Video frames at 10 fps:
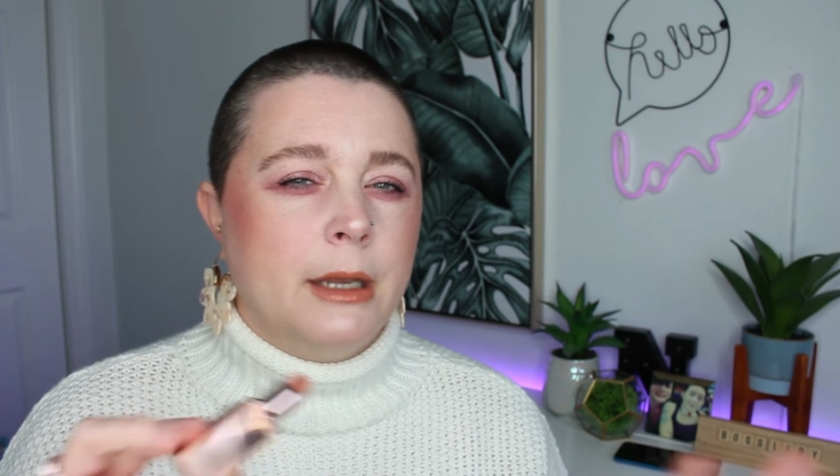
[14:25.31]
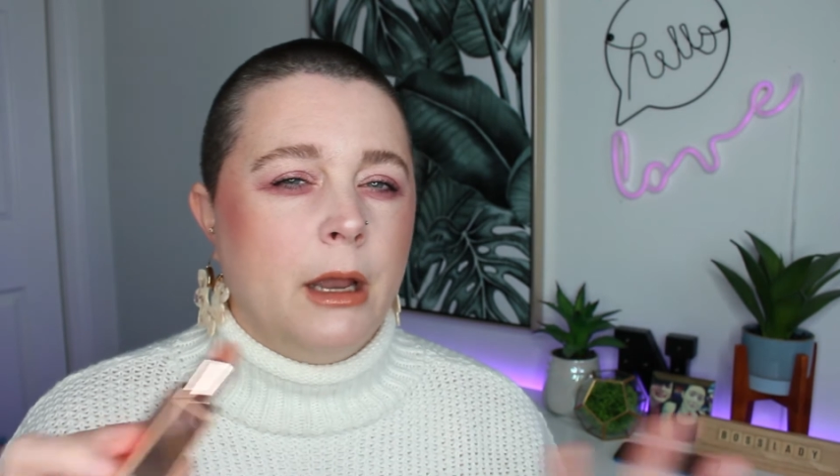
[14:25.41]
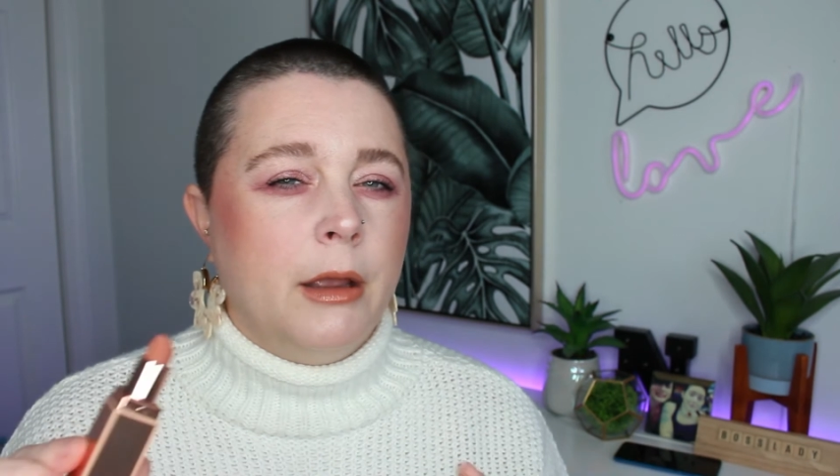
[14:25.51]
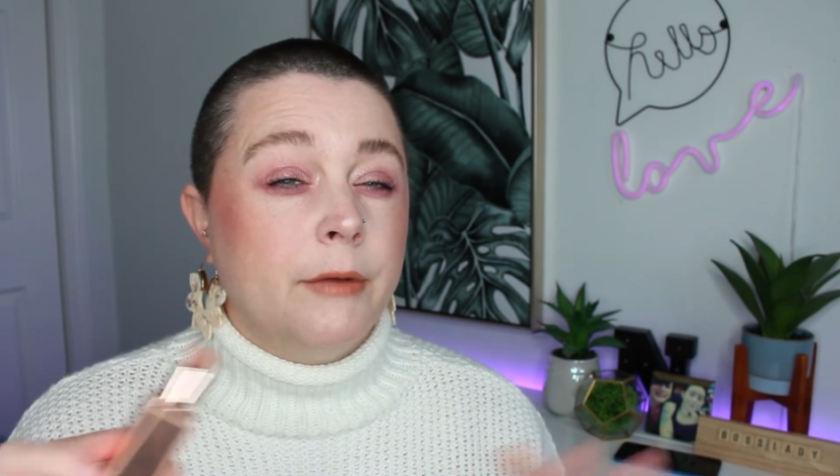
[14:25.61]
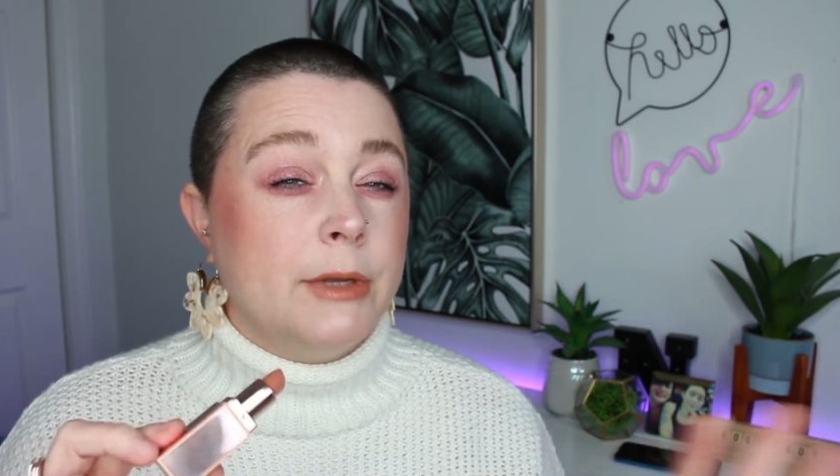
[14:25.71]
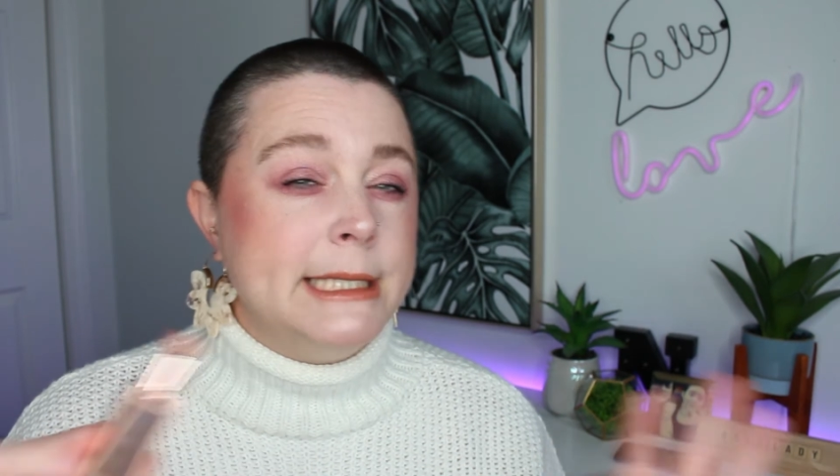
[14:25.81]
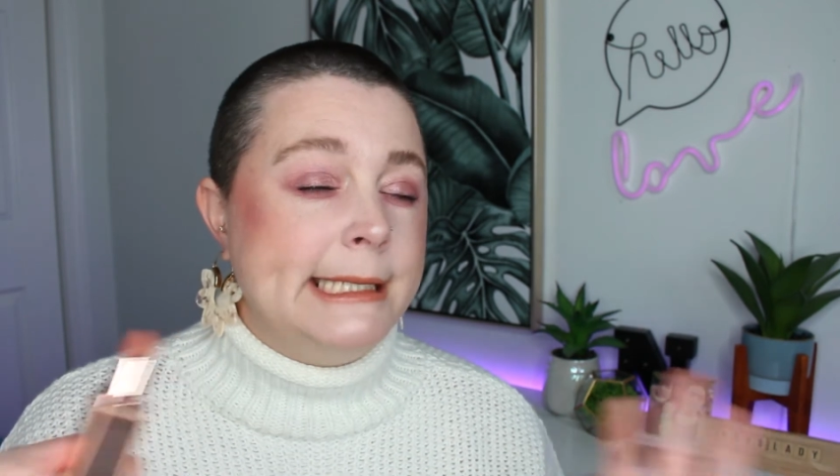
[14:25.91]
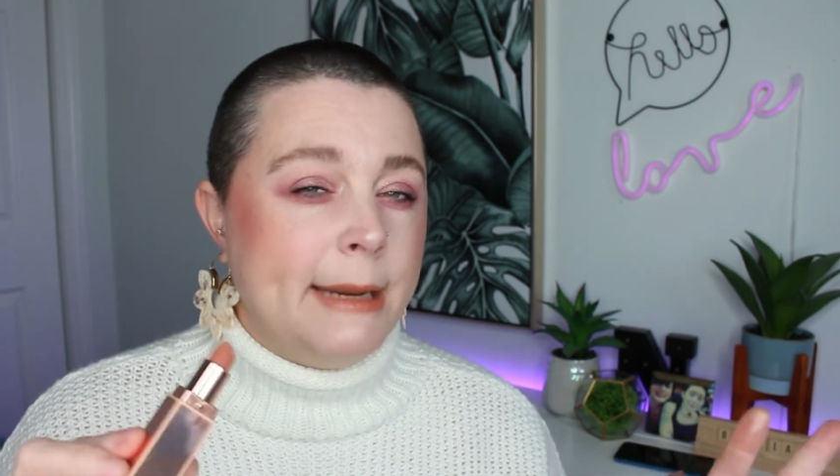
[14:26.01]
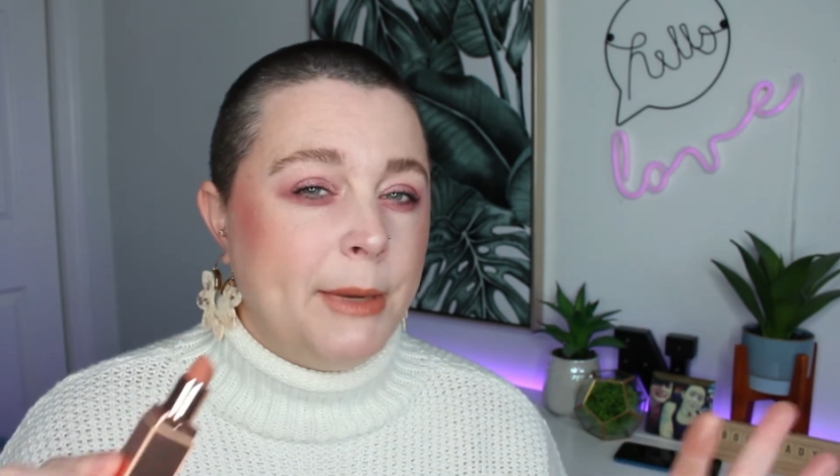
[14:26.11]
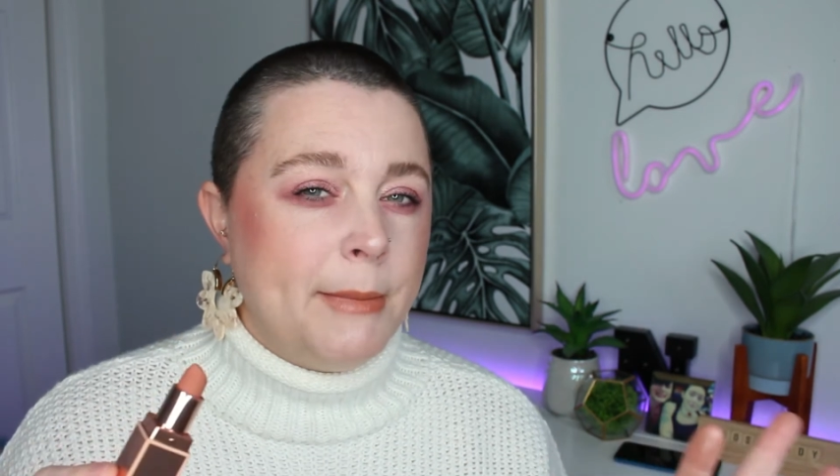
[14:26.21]
the line of a
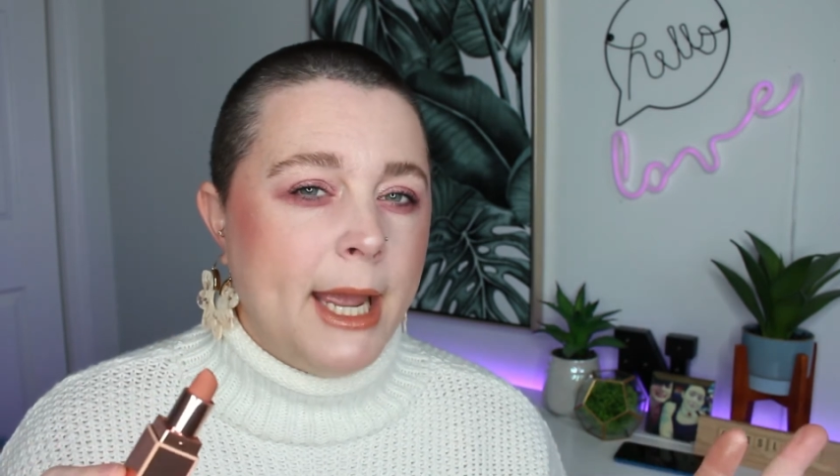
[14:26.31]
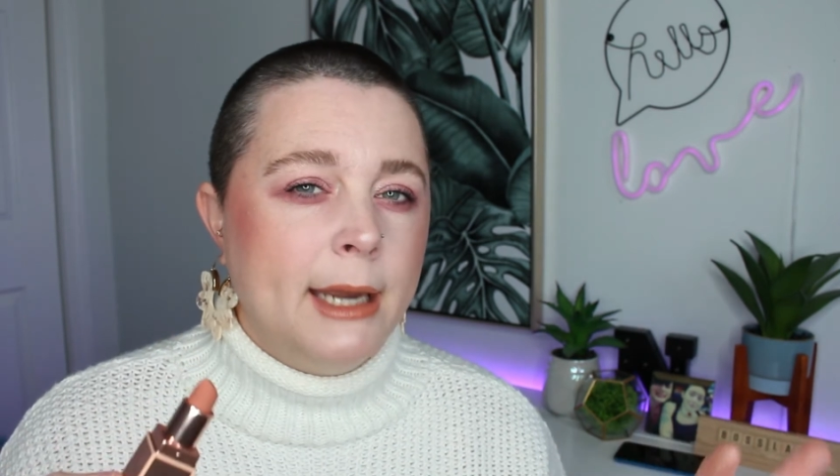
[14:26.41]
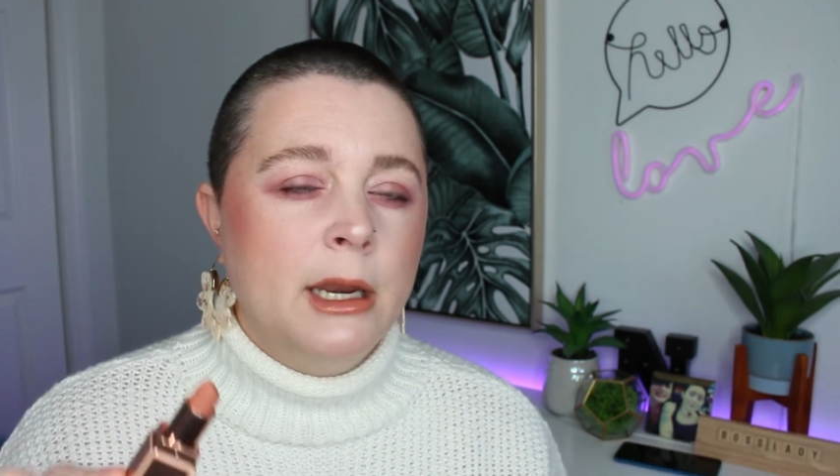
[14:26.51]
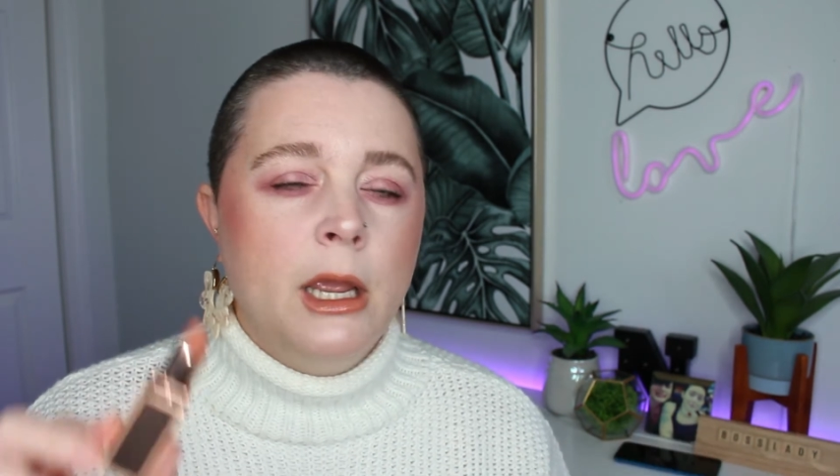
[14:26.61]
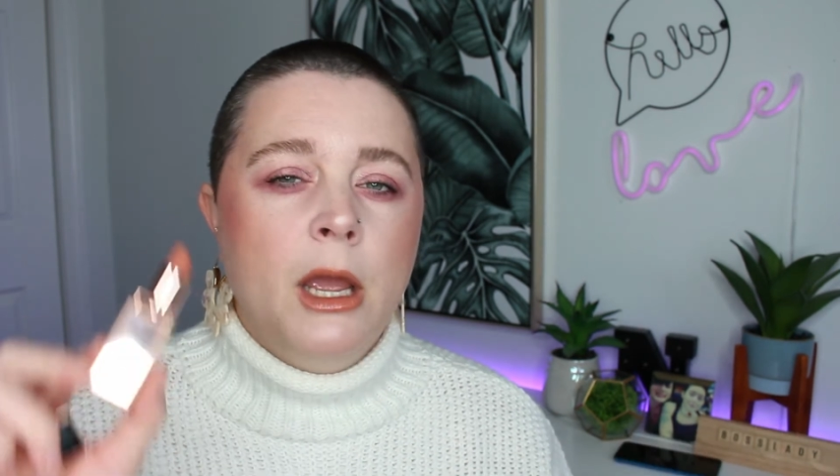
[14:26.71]
demi matte,